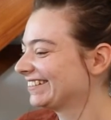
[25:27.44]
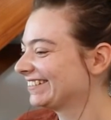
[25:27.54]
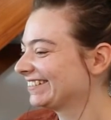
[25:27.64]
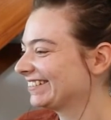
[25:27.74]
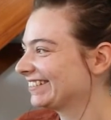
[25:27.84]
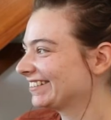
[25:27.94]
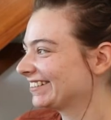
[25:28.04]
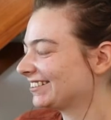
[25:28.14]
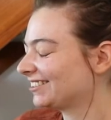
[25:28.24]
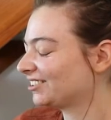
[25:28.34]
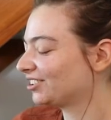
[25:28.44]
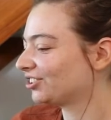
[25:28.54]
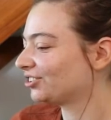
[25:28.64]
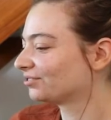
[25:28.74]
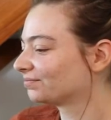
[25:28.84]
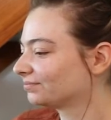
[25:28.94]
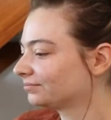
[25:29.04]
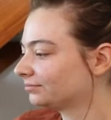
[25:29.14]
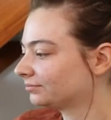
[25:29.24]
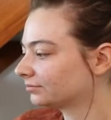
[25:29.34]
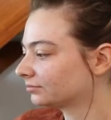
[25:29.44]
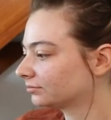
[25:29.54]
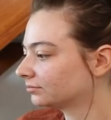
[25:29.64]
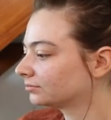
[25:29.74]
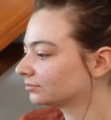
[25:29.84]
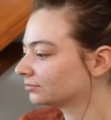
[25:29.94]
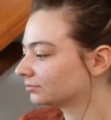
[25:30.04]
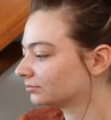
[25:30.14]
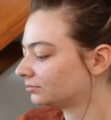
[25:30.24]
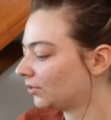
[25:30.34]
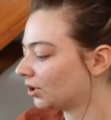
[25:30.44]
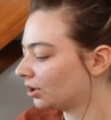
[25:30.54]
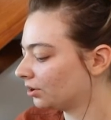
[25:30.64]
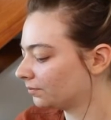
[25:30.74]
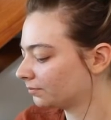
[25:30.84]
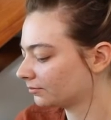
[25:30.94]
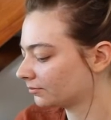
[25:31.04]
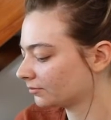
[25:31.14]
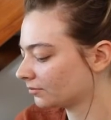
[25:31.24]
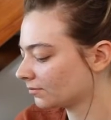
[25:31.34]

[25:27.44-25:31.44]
(silent)